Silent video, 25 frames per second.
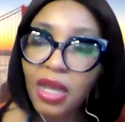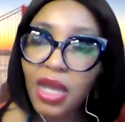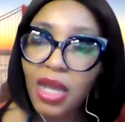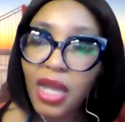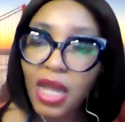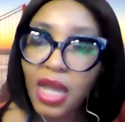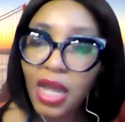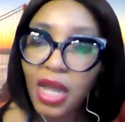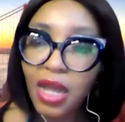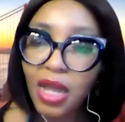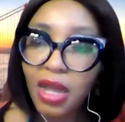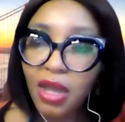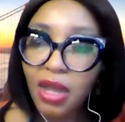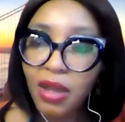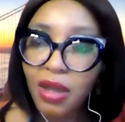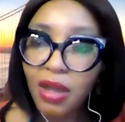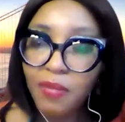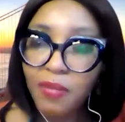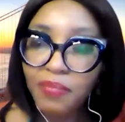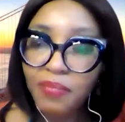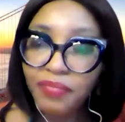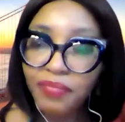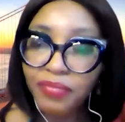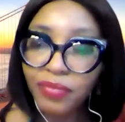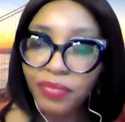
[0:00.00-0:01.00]
and
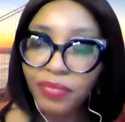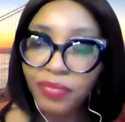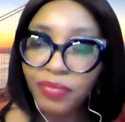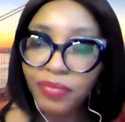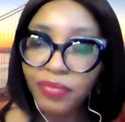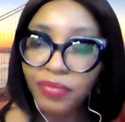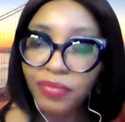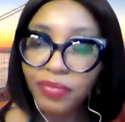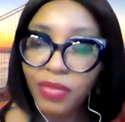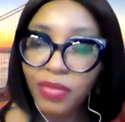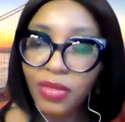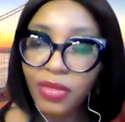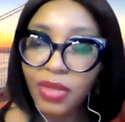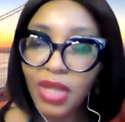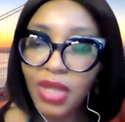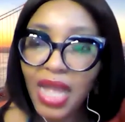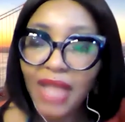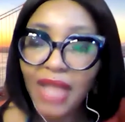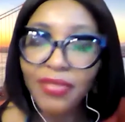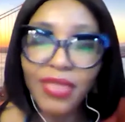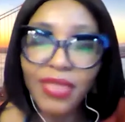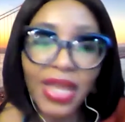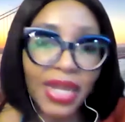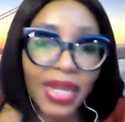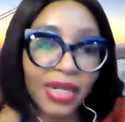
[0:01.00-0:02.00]
then
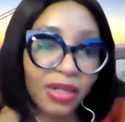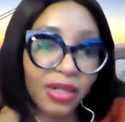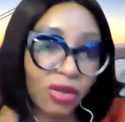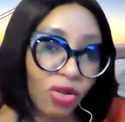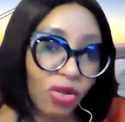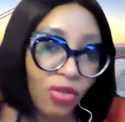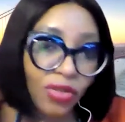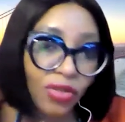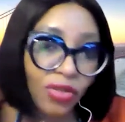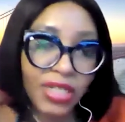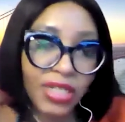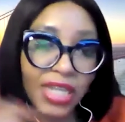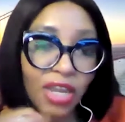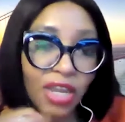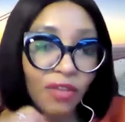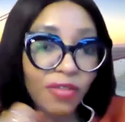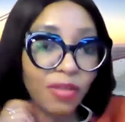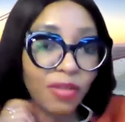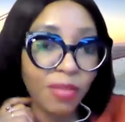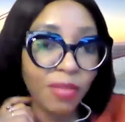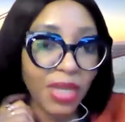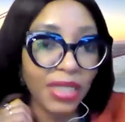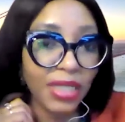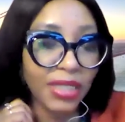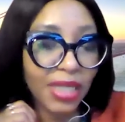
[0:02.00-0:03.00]
on the day of the
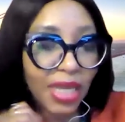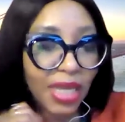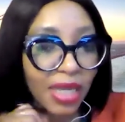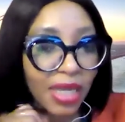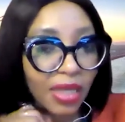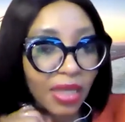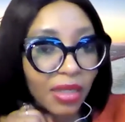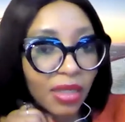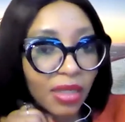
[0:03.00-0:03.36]
meeting,